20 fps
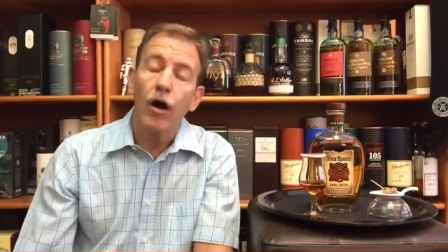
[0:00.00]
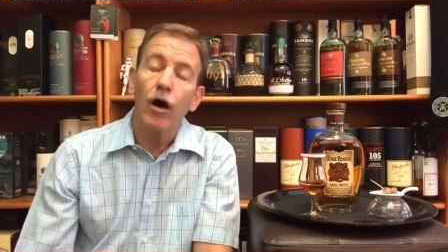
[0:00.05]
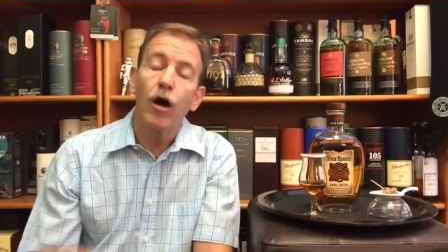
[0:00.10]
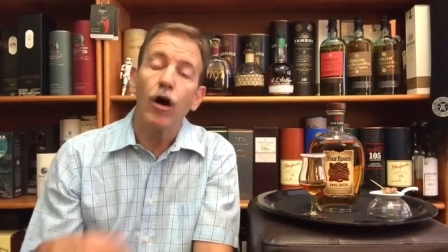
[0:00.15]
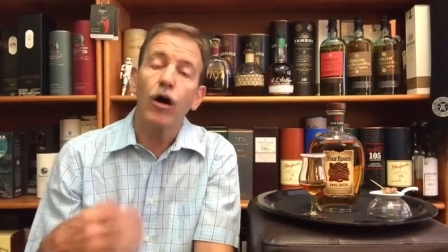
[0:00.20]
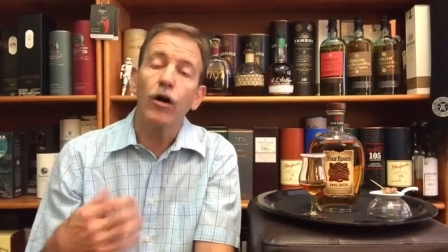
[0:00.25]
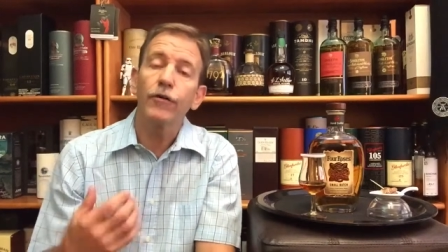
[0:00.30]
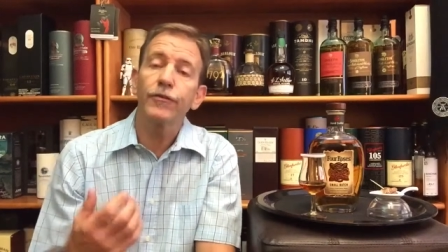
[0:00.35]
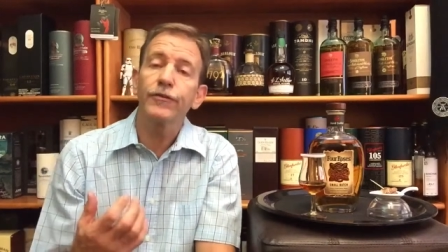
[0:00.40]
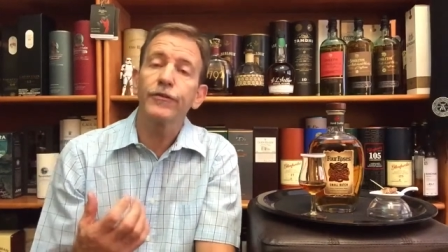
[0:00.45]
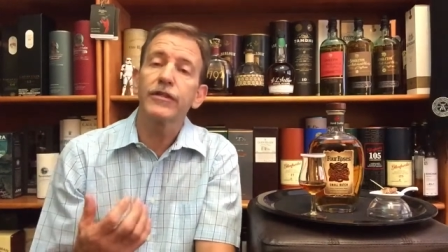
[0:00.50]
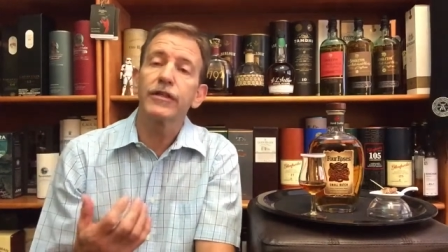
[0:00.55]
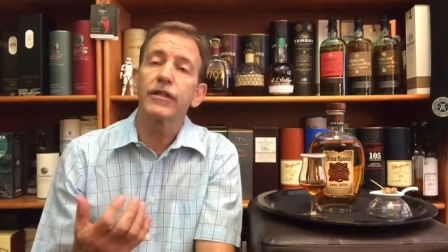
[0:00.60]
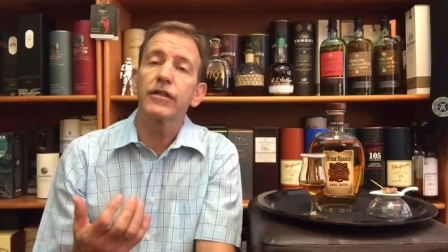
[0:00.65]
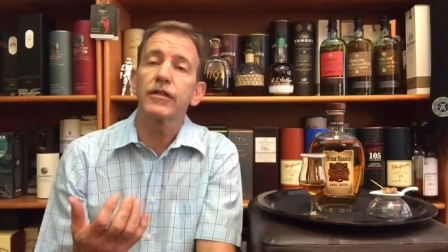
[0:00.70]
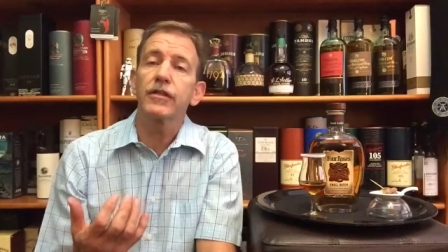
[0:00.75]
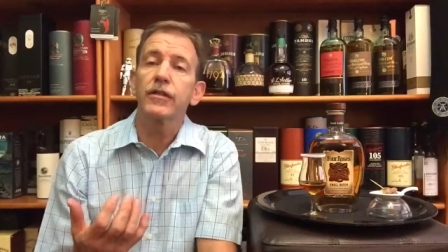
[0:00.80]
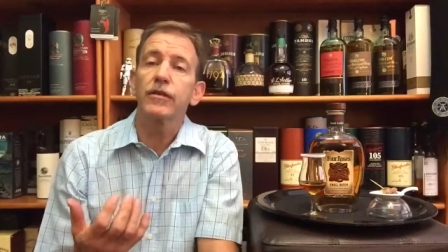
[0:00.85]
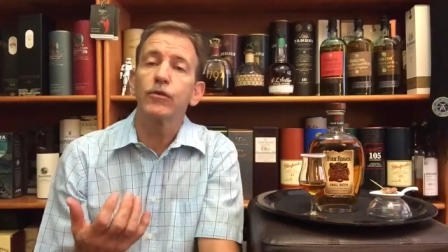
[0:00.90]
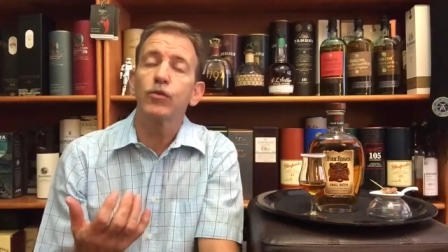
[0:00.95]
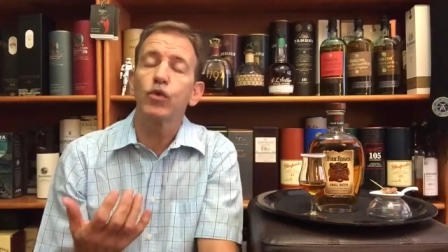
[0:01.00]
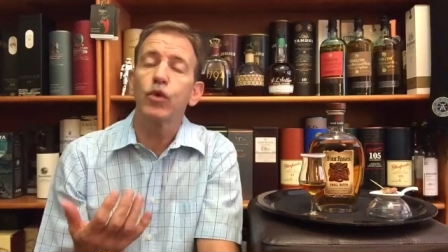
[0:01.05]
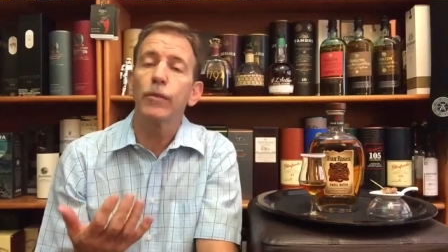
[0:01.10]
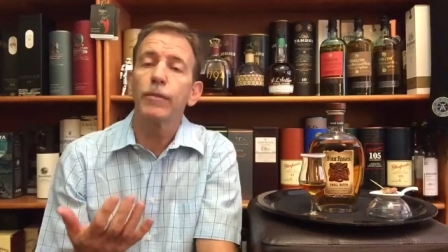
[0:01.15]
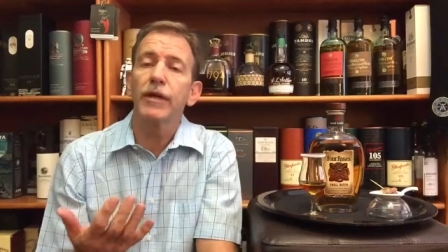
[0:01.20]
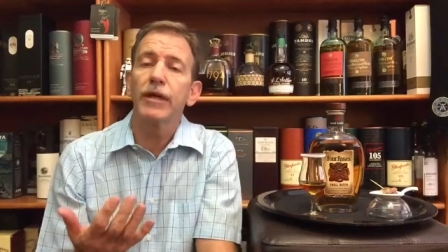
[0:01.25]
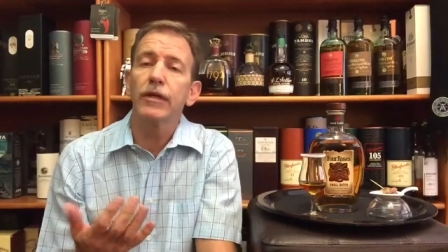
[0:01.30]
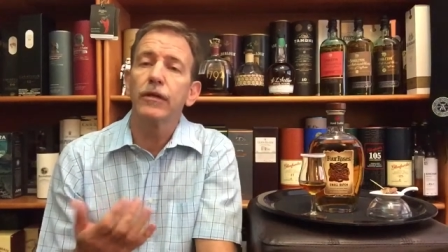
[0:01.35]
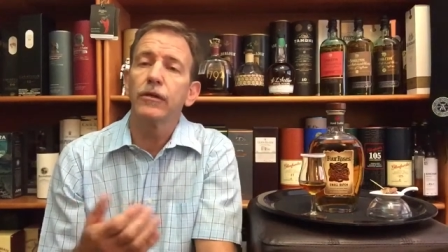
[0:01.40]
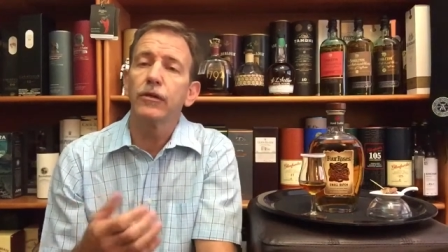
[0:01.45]
after the
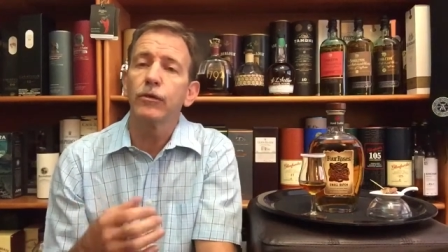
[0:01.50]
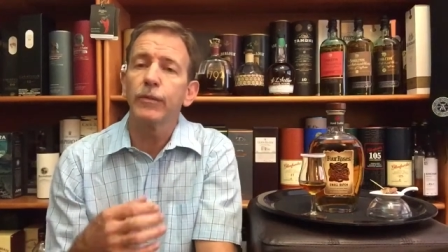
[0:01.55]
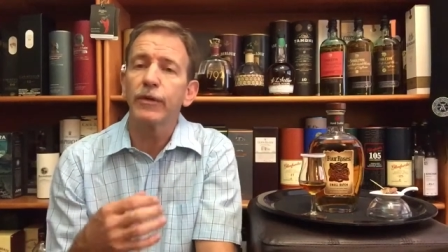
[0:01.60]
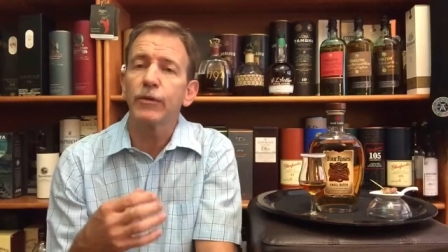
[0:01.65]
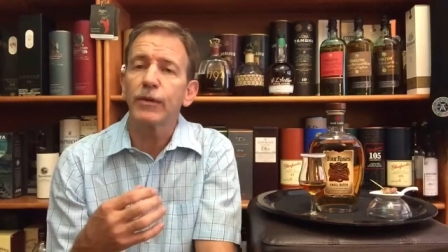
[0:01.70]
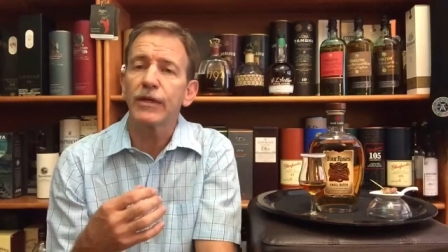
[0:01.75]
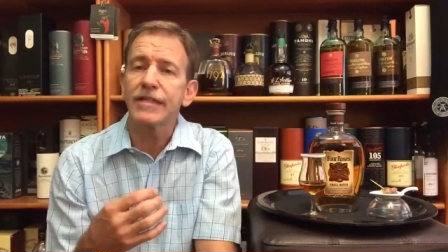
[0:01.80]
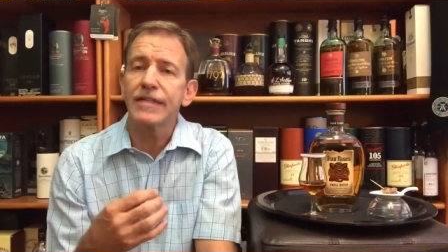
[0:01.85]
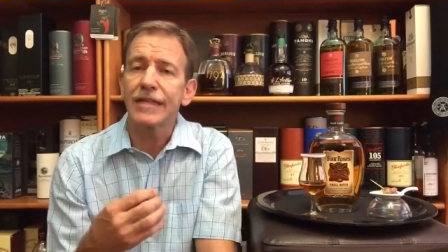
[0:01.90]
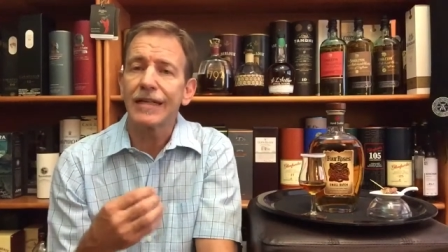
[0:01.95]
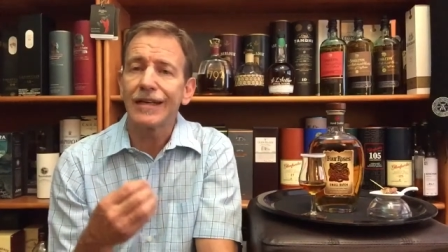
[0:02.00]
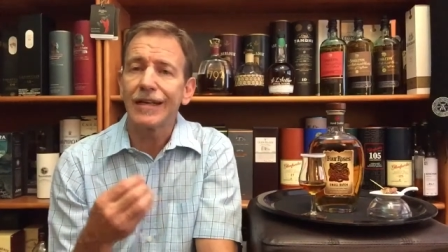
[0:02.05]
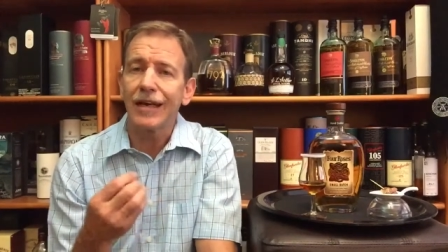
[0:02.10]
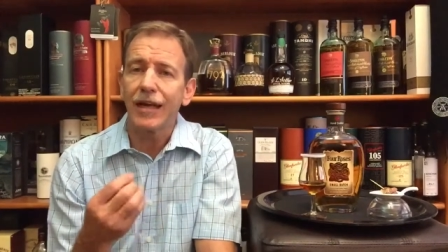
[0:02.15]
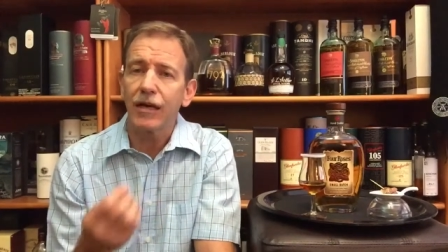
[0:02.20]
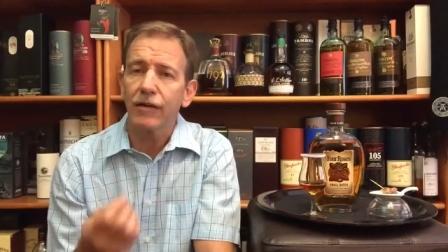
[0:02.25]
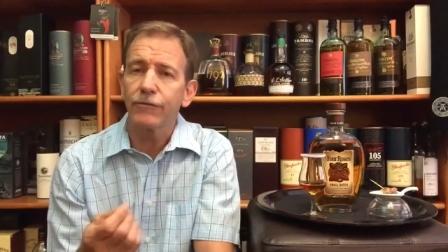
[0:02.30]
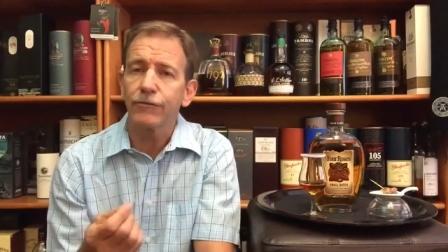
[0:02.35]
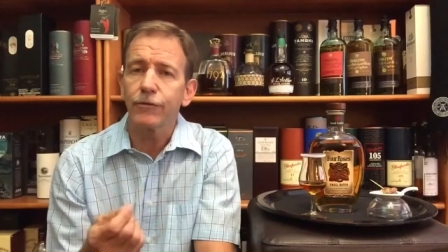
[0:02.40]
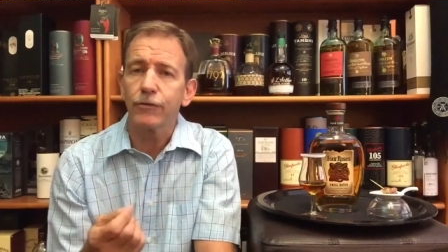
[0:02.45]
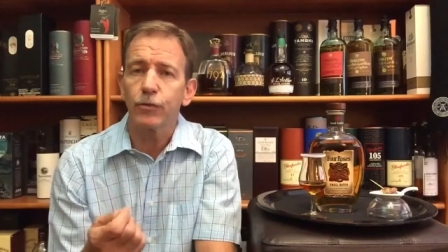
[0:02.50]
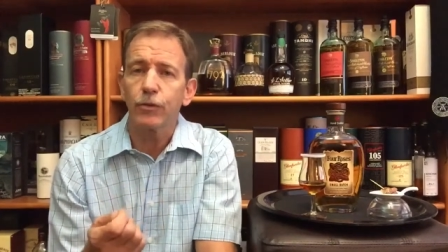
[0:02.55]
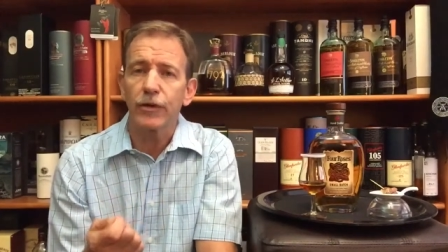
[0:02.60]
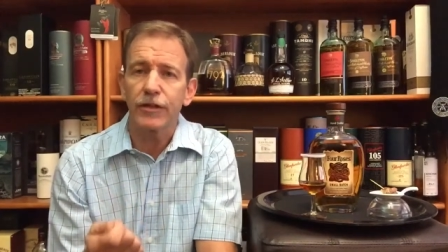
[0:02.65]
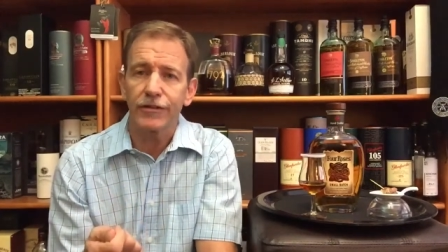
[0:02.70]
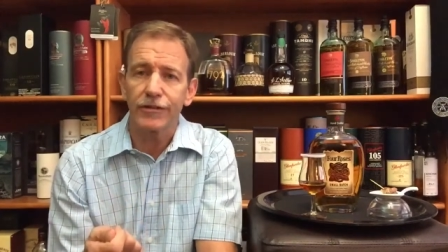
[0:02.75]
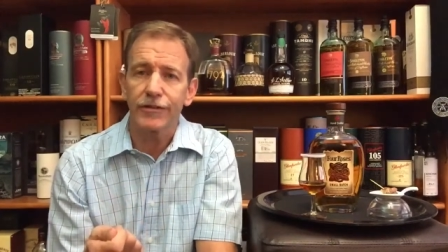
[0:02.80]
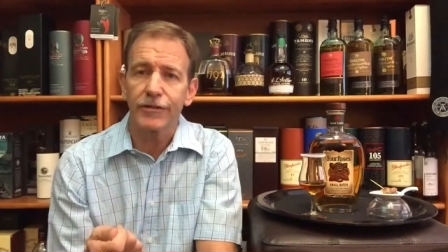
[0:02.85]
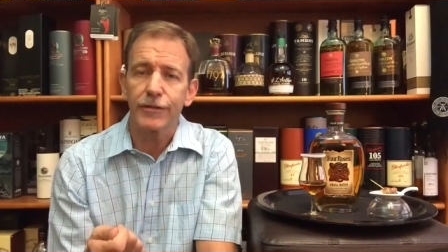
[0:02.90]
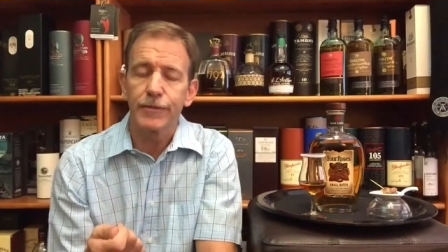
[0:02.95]
woman whom he was in love
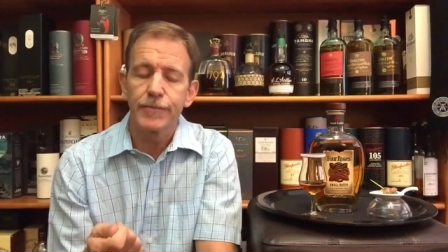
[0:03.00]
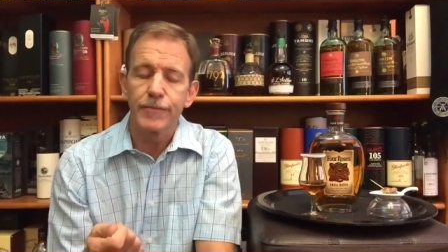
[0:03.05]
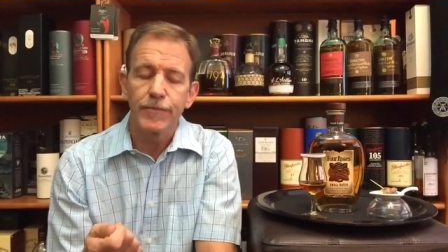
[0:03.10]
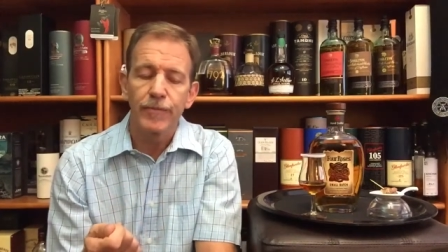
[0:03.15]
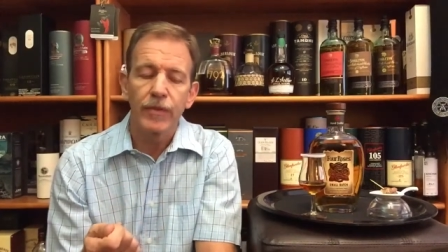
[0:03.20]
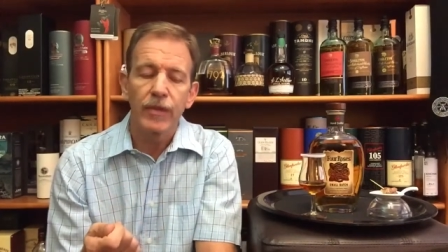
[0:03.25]
with